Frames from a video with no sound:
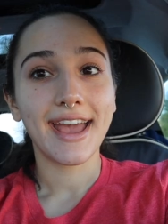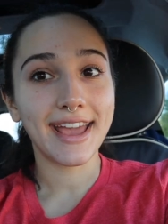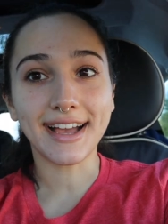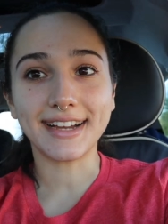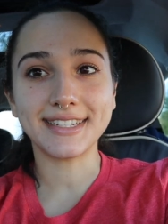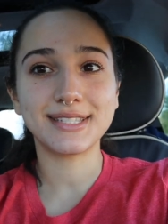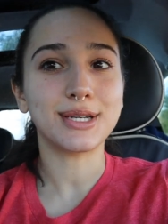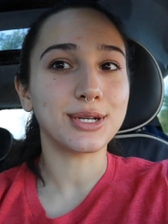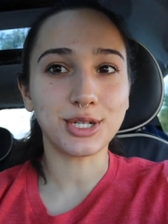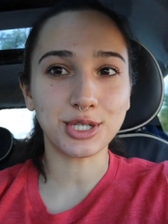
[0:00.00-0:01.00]
Hey guys,
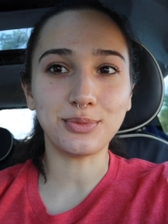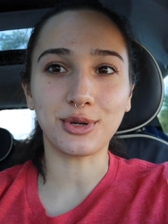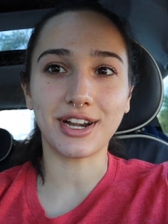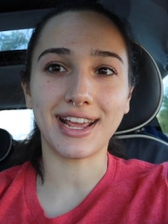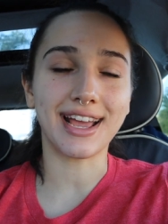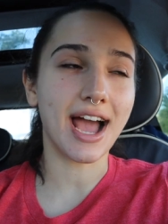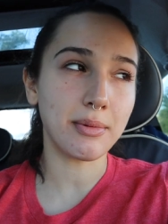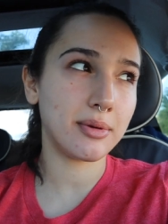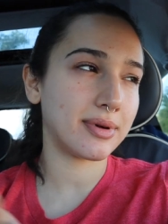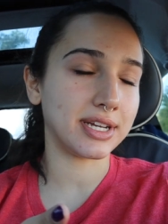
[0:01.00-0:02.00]
good morning. I'm
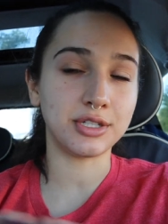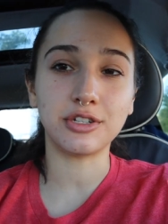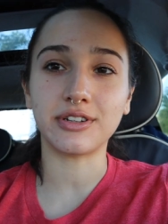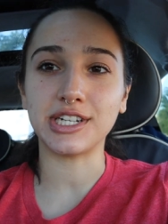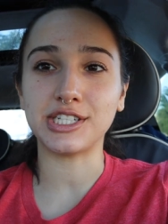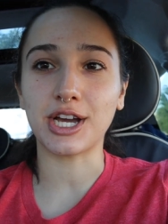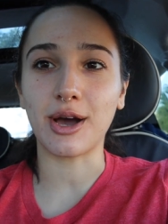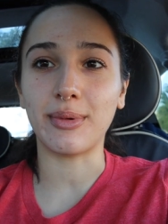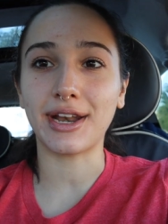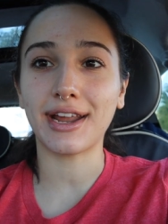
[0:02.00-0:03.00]
at my tutoring
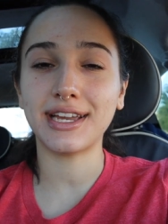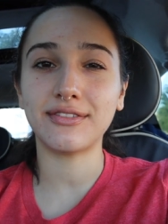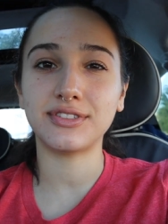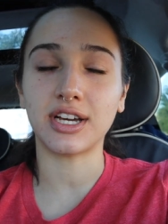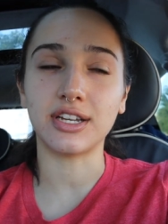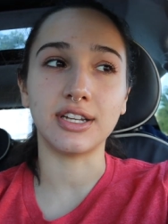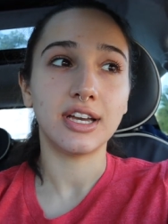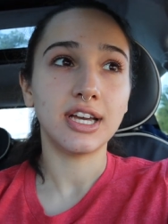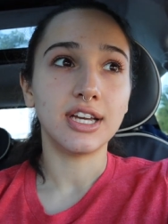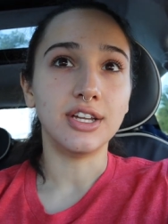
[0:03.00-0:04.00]
job, and I have done
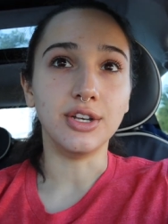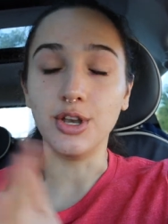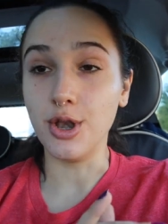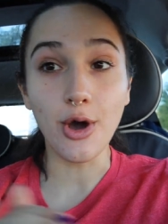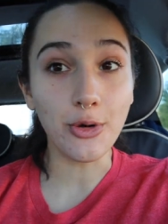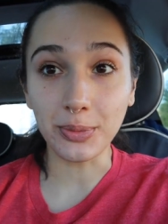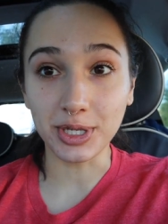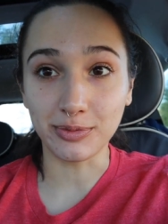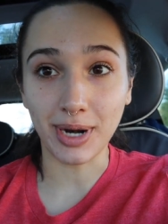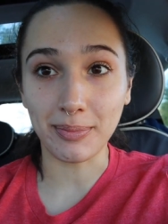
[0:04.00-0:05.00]
no
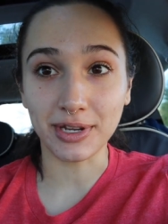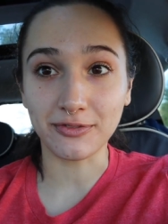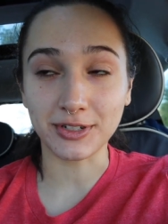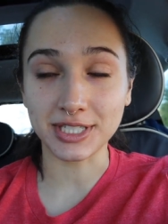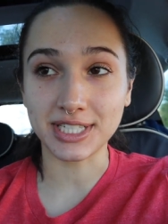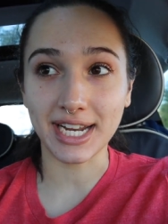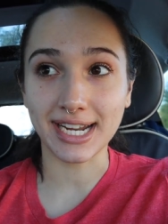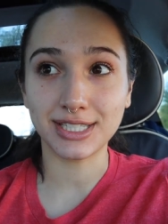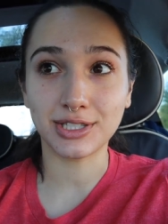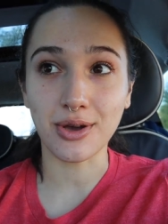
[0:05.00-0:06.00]
meal prepping for
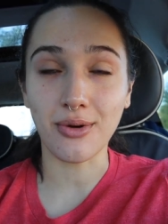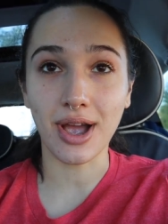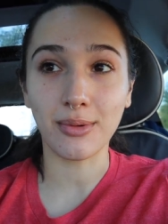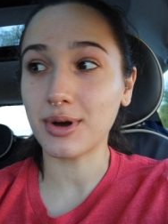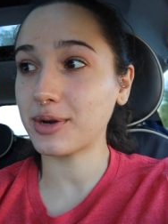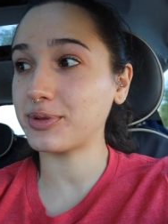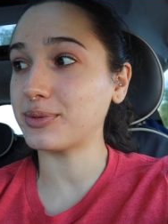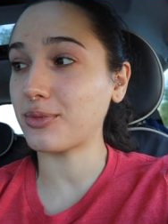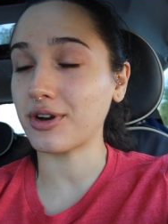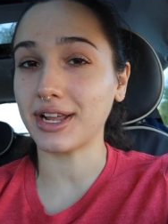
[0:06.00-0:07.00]
today. So I woke up in the
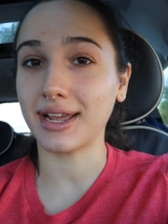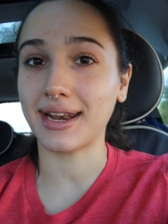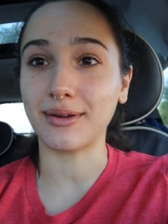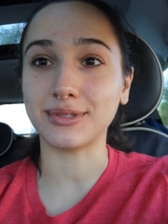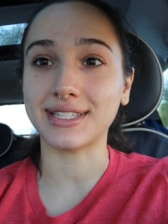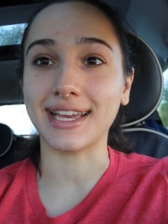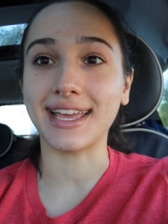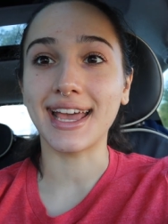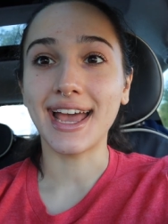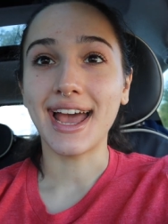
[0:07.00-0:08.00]
morning and I was
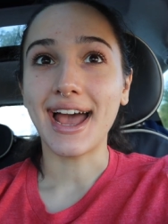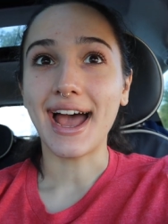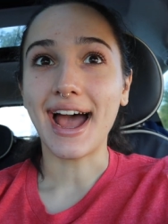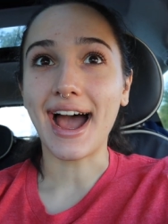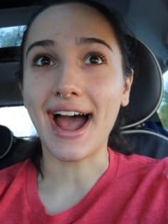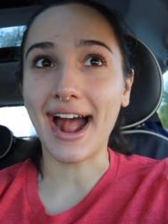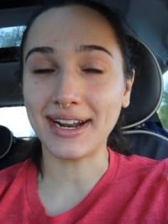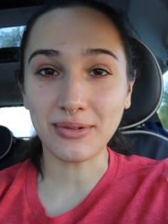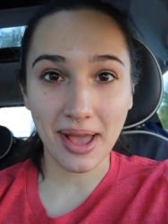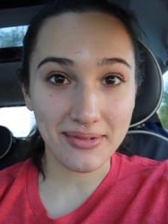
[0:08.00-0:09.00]
like, I
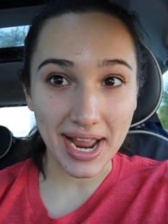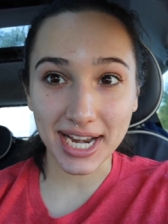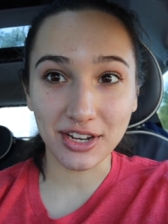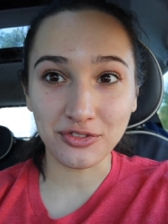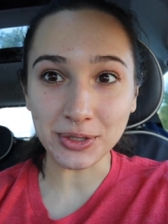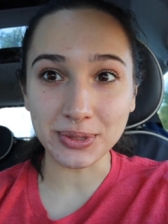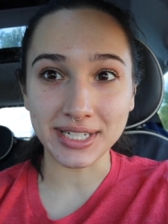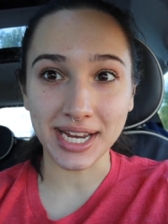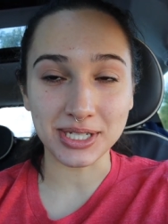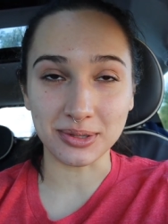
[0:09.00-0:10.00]
don't have any food to
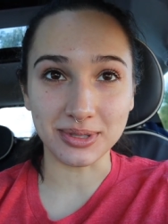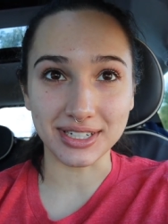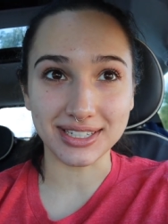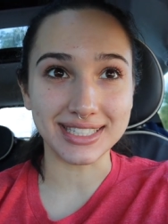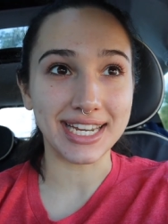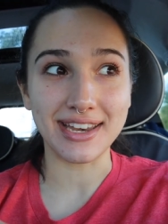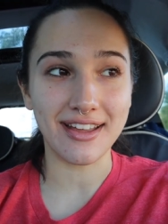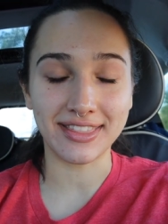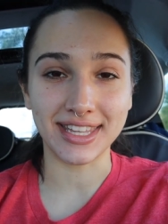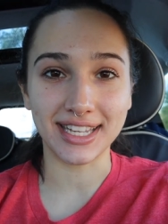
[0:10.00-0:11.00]
take to work, like
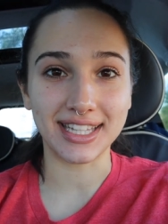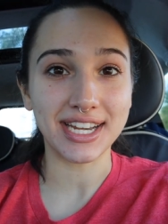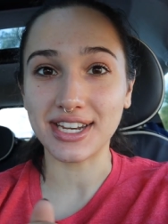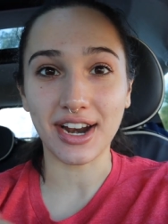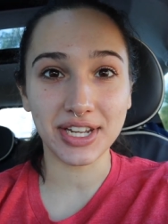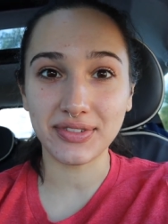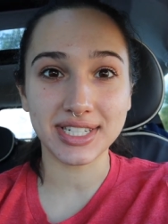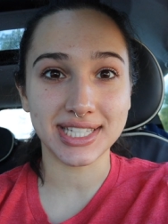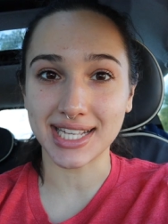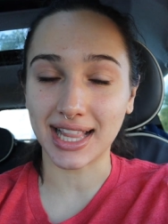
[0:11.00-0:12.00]
nothing, like not even
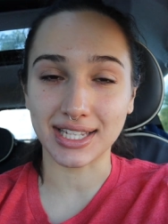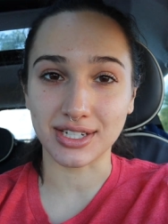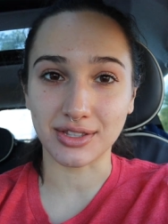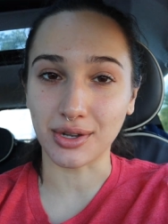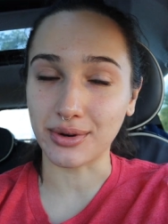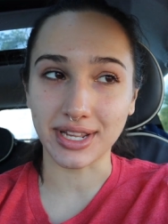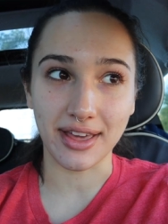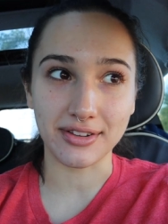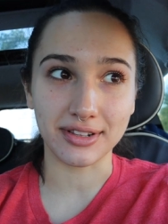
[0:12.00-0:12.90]
a salad to throw together.